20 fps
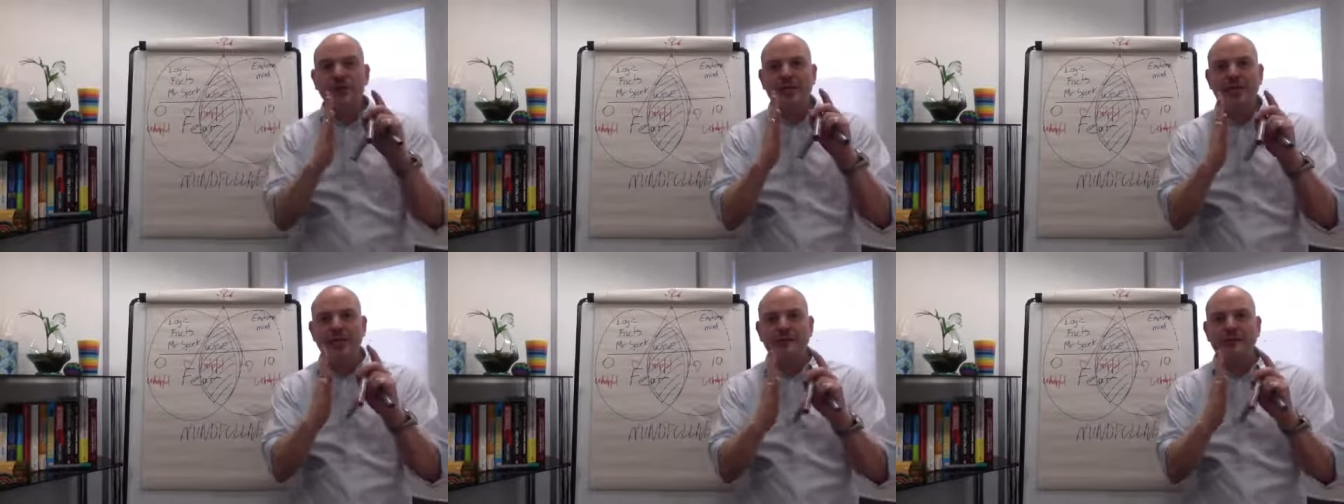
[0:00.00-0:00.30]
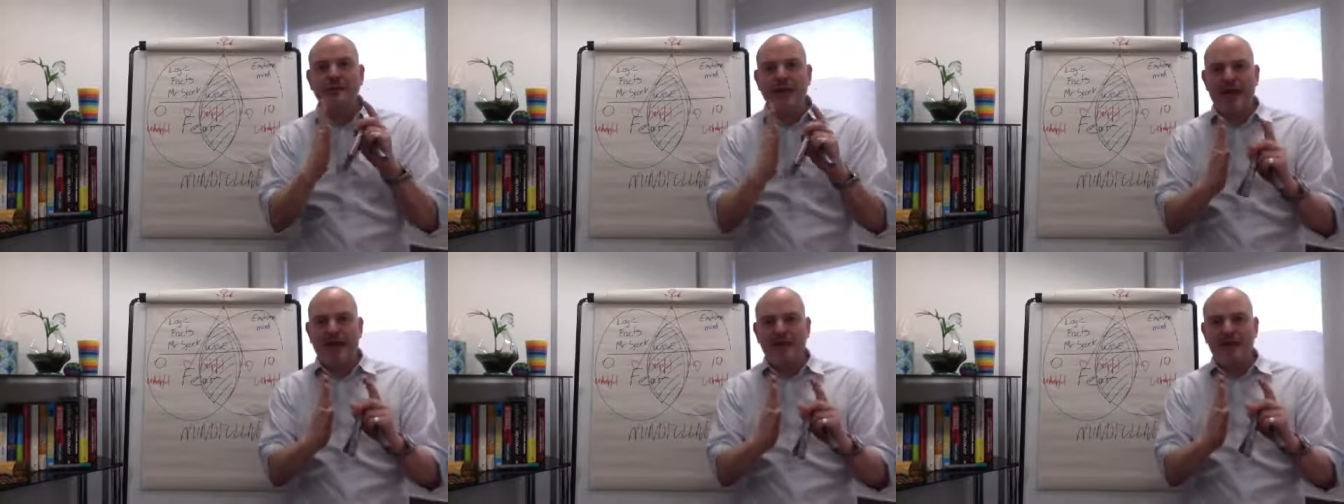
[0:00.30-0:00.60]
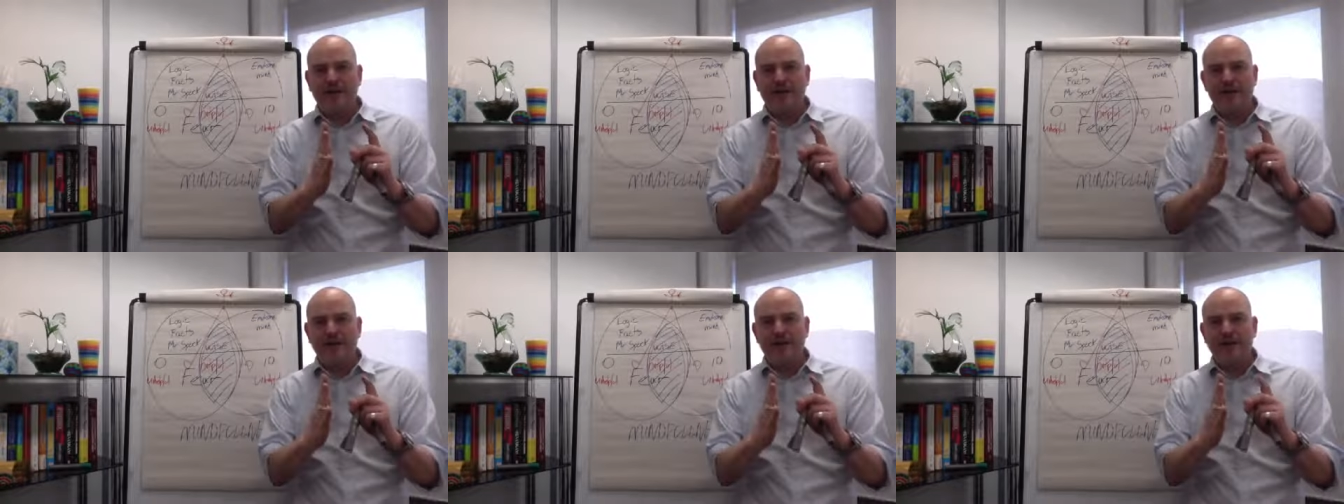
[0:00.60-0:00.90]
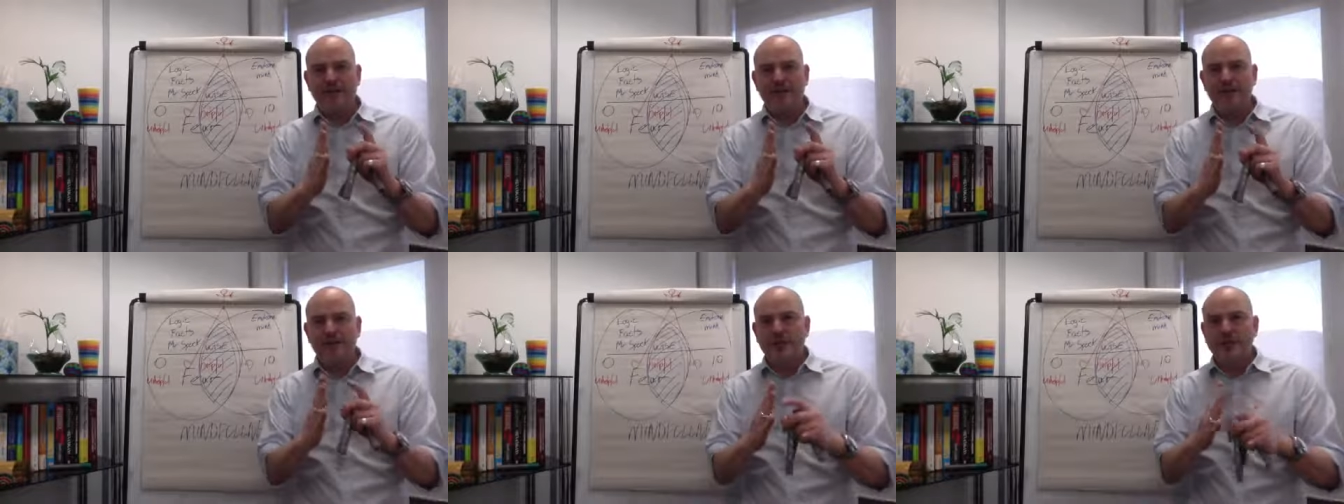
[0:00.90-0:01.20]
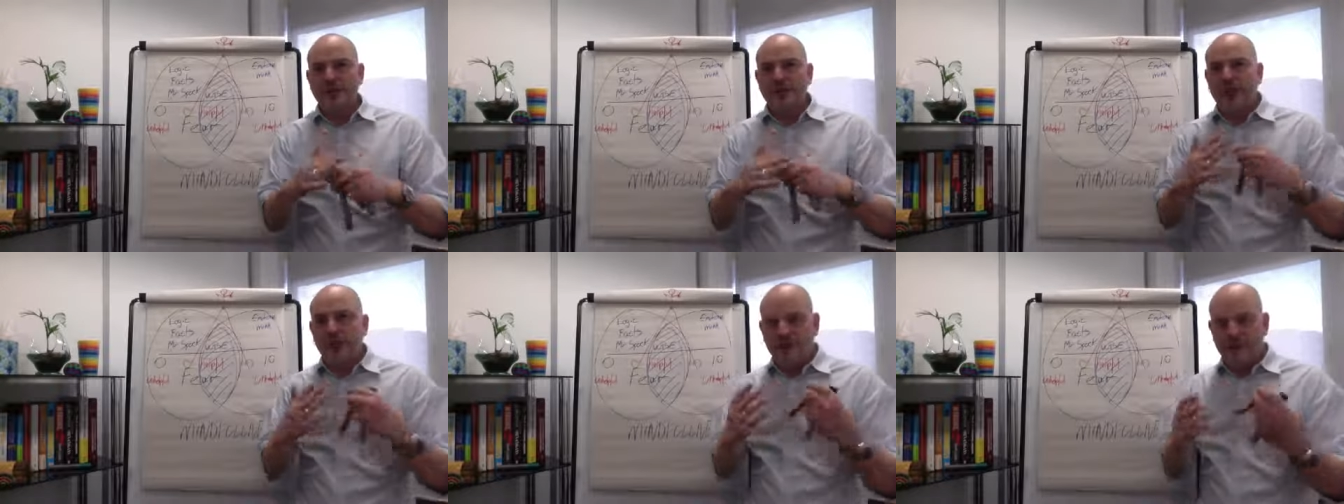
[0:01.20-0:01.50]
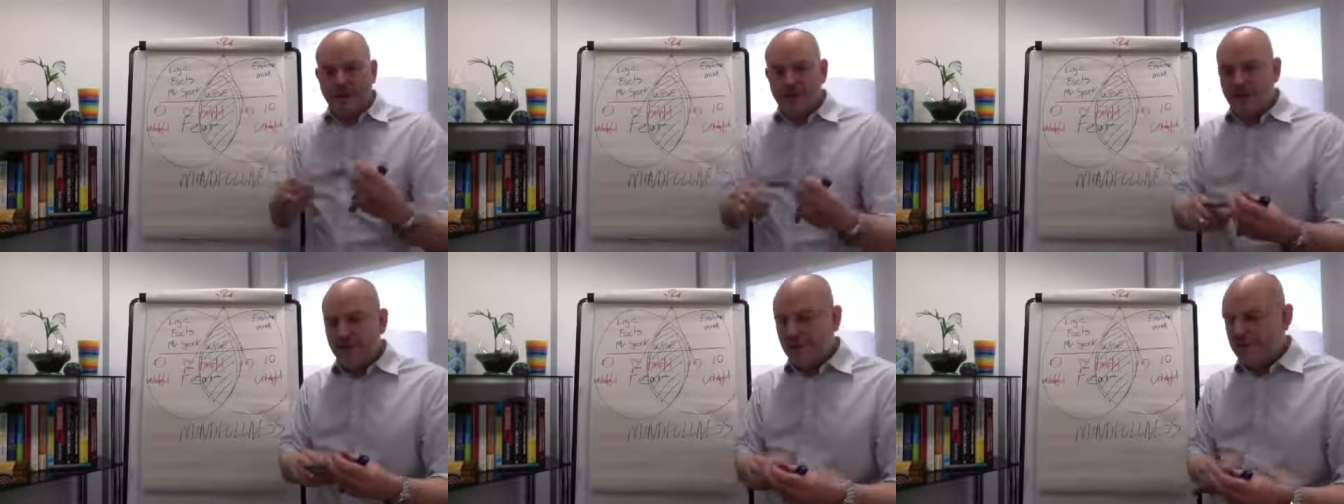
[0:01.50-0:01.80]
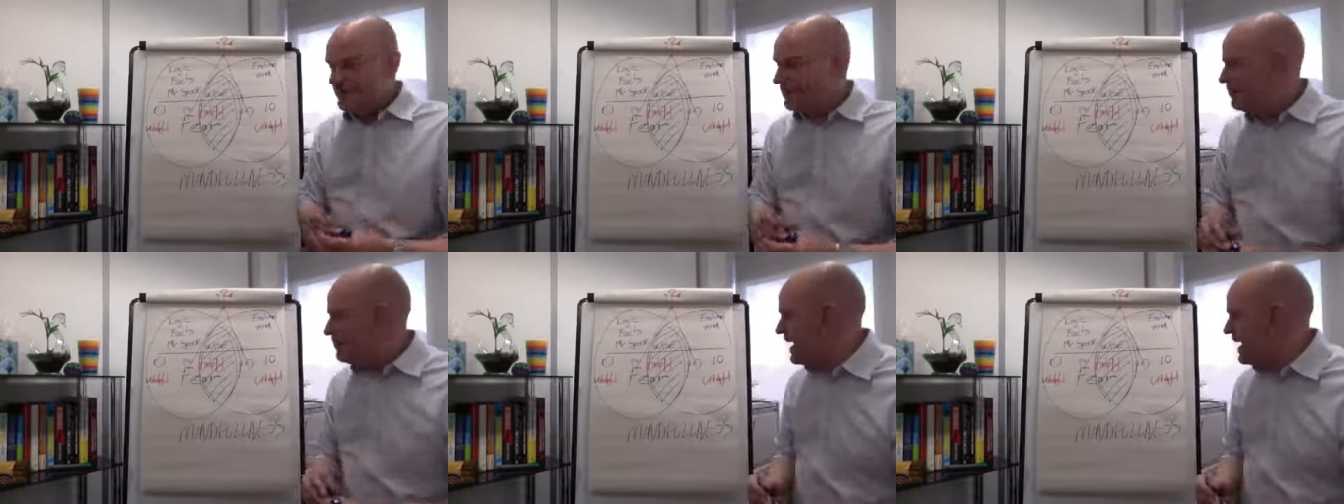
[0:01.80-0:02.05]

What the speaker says: in balance. When they're in